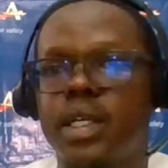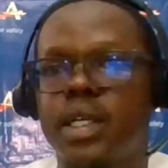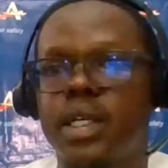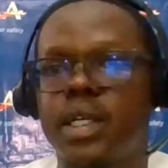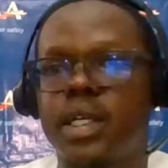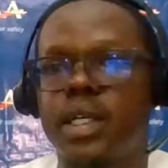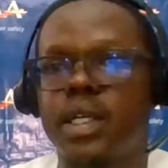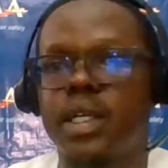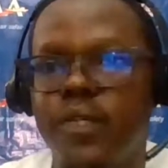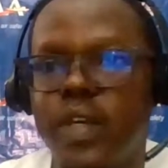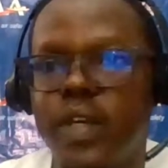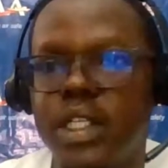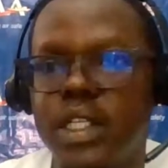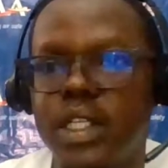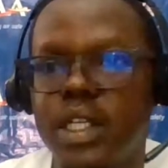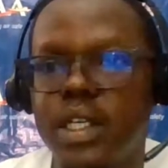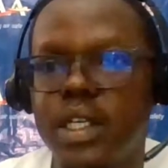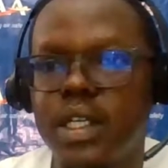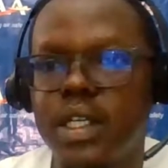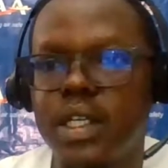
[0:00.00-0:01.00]
we are
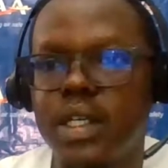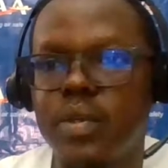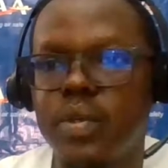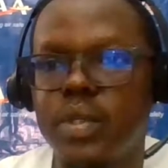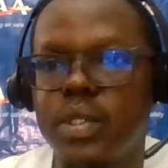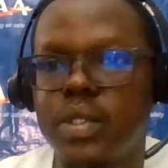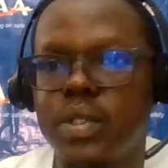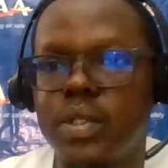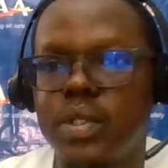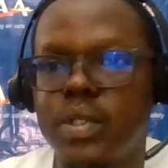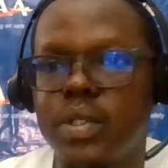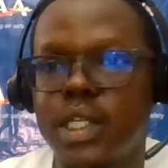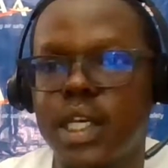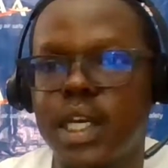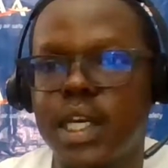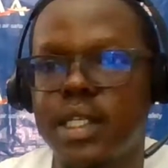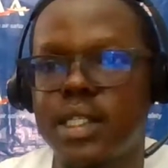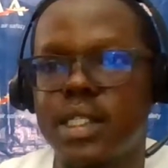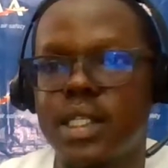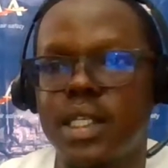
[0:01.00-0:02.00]
inviting any questions. I
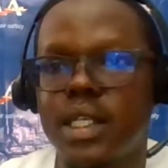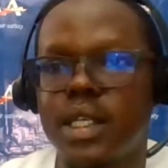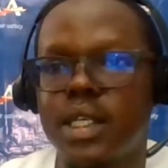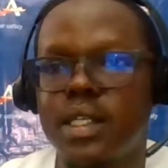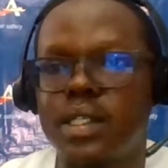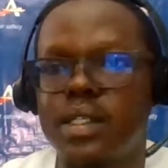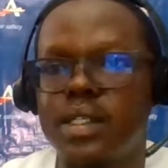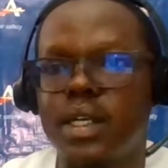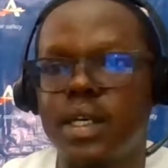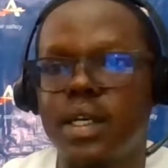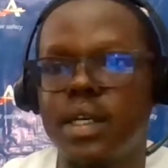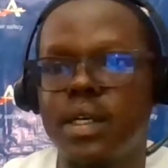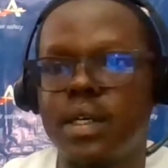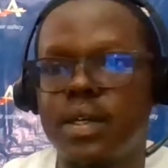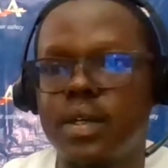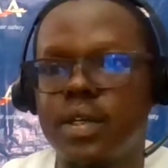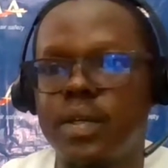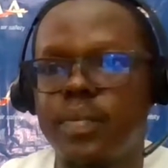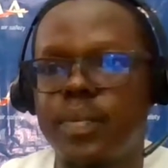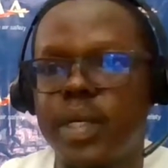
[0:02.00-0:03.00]
can see there is
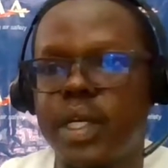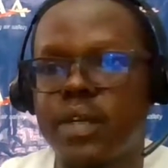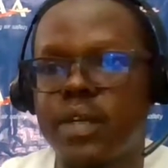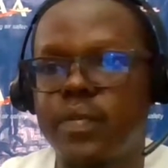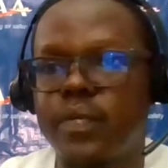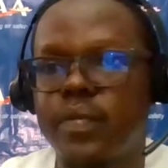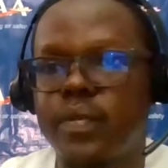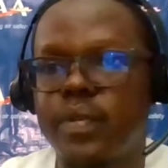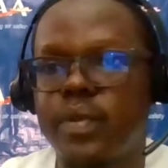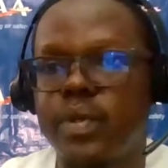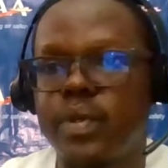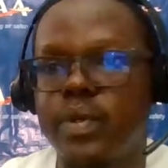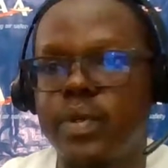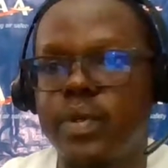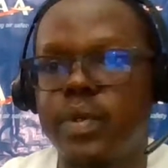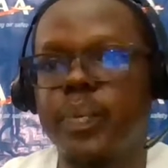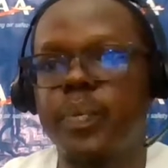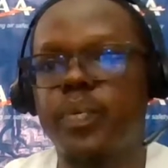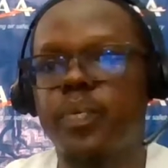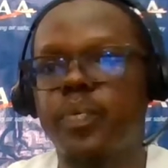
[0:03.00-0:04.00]
a remark
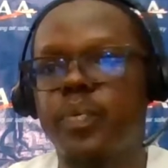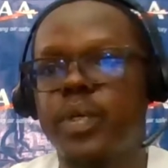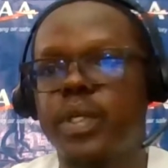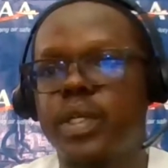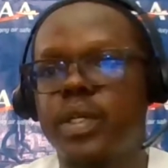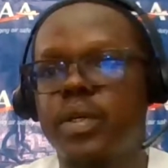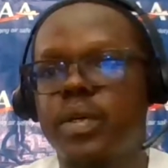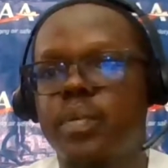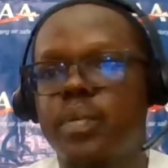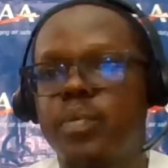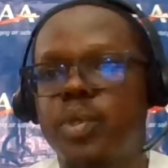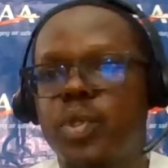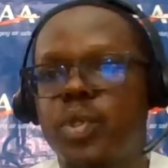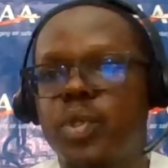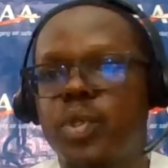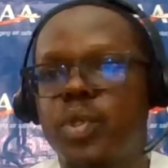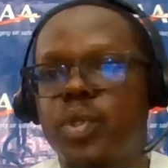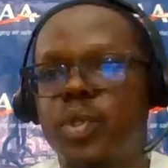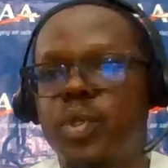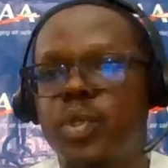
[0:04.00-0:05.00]
from
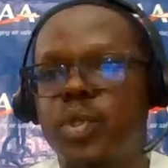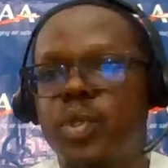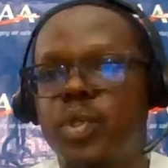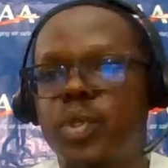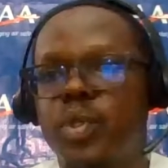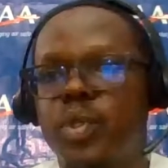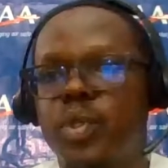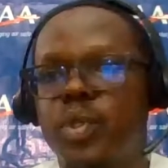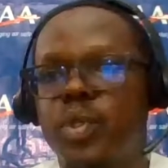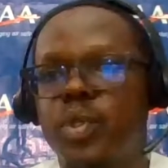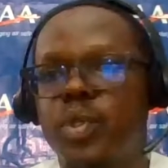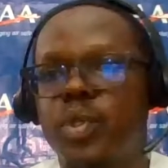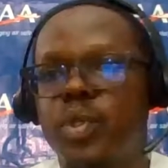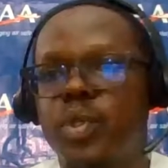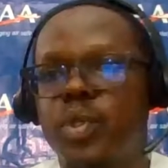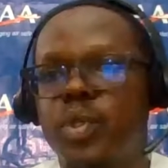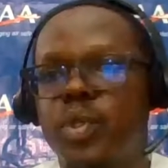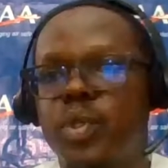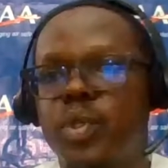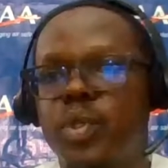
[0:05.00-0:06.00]
Tom
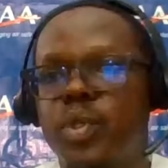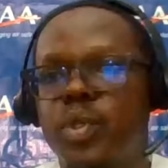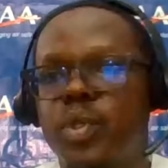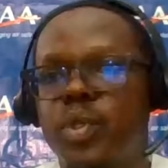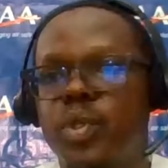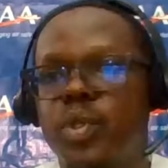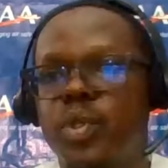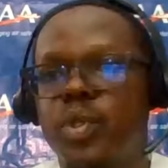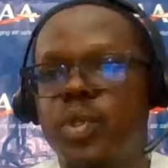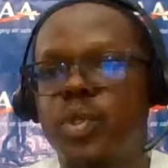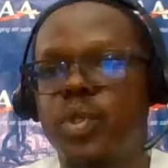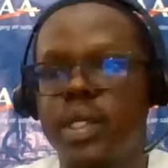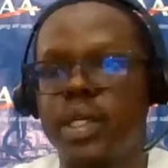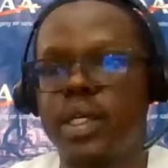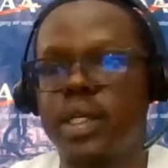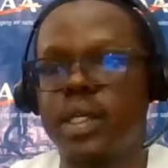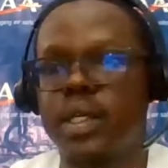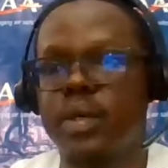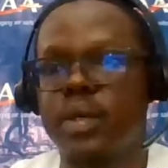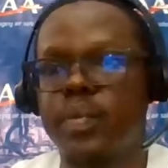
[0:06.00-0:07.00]
Oteo
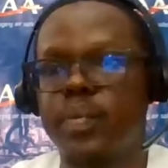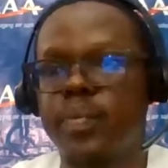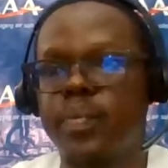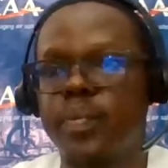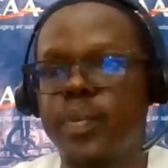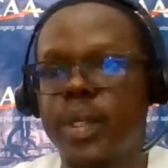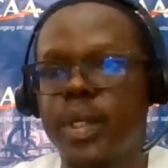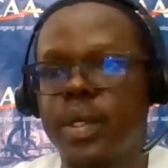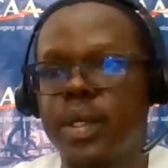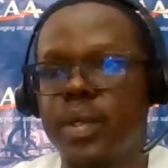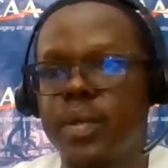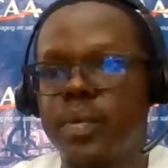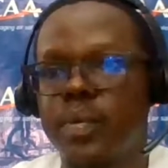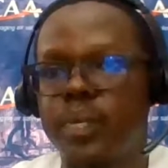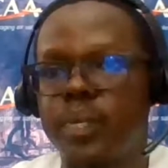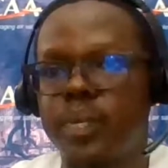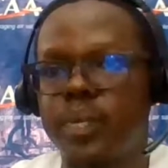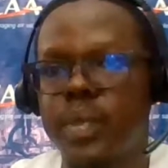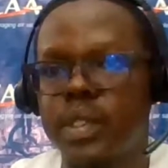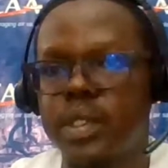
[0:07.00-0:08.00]
on
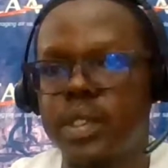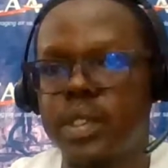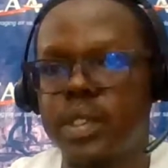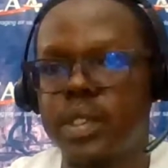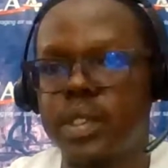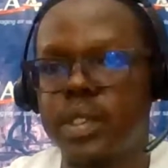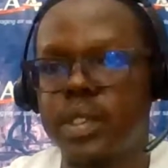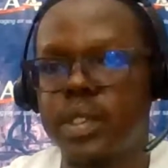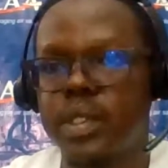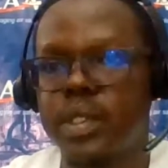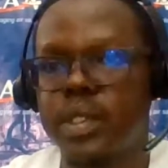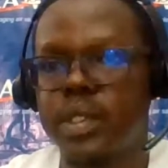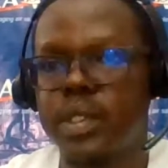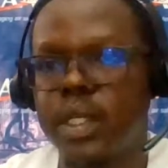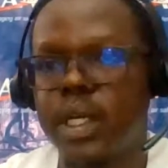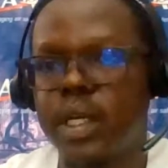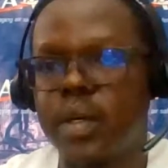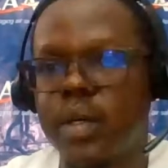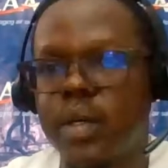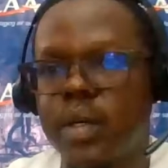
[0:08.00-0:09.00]
seems
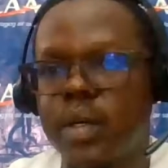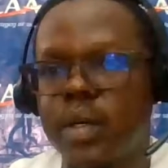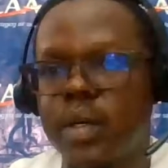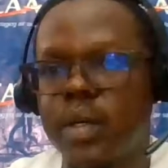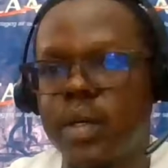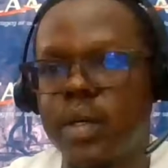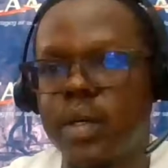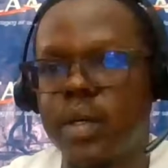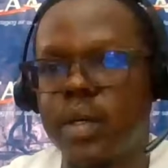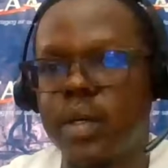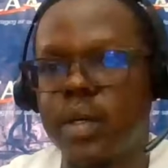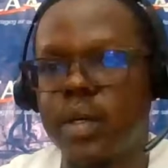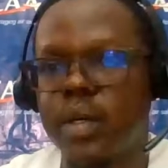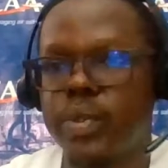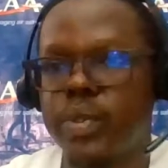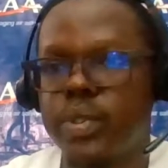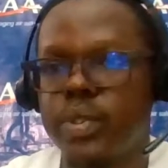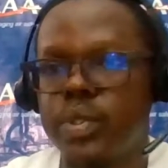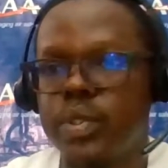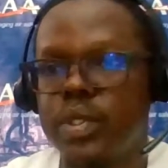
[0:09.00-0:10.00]
our
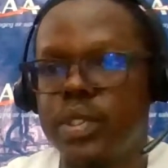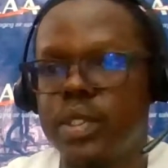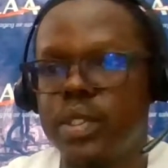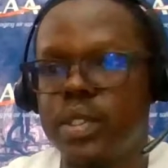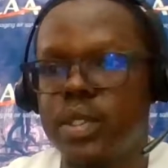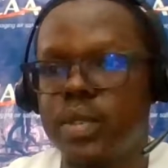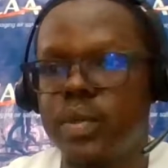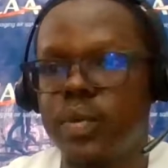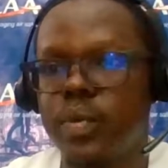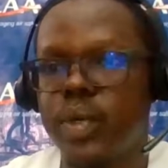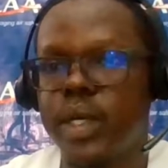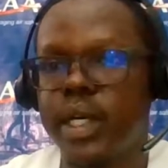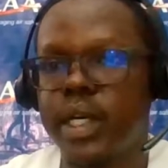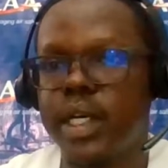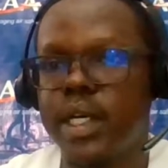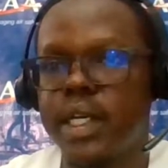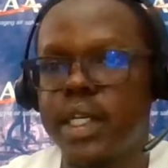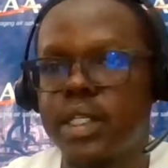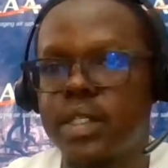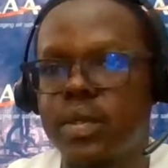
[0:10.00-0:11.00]
proposals were
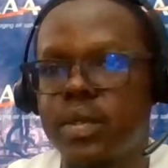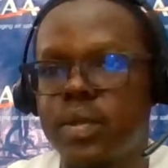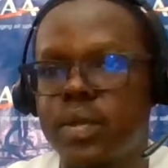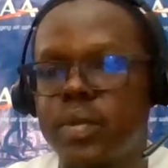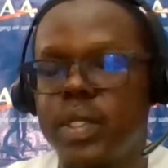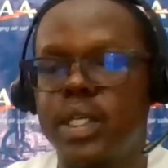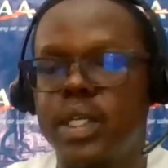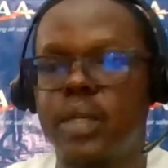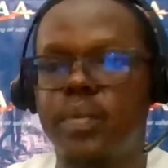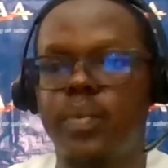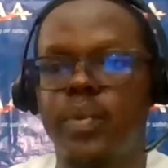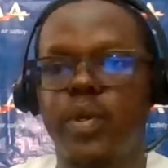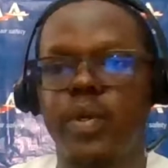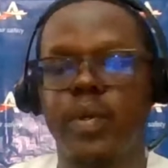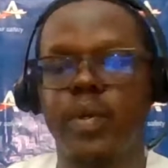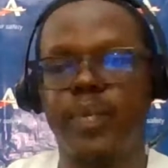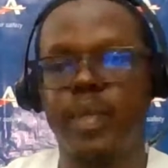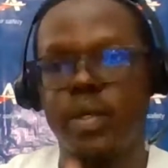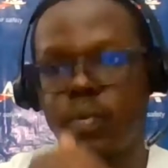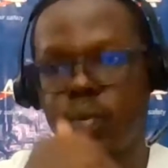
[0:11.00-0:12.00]
excluded.
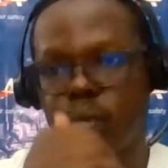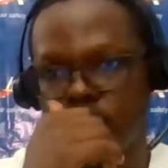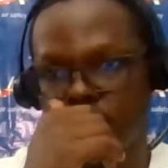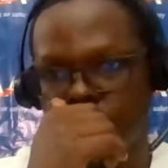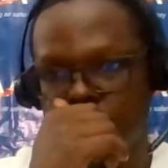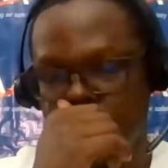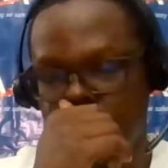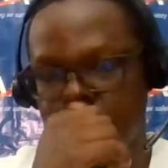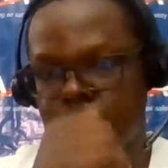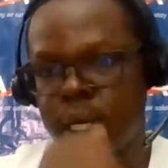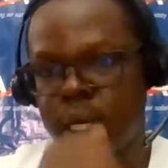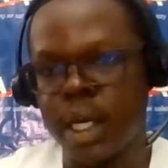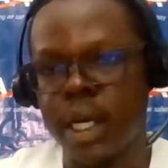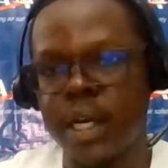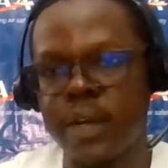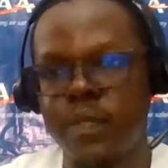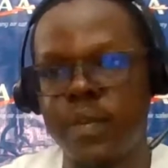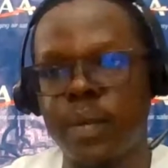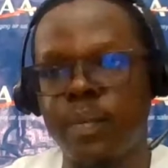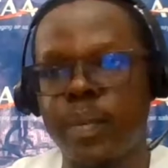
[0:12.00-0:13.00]
Probably we'll
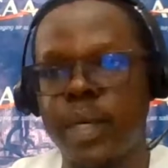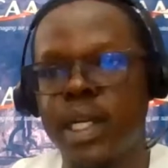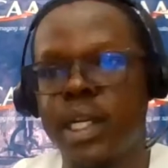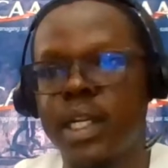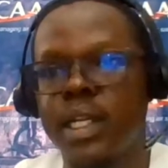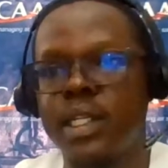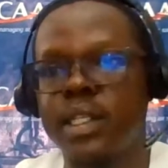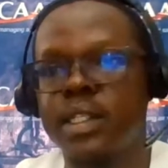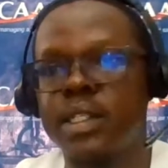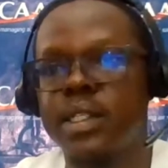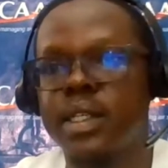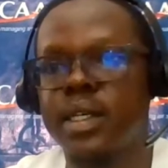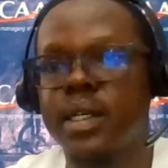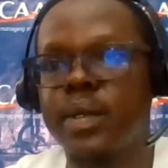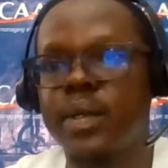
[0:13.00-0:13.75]
have the panelists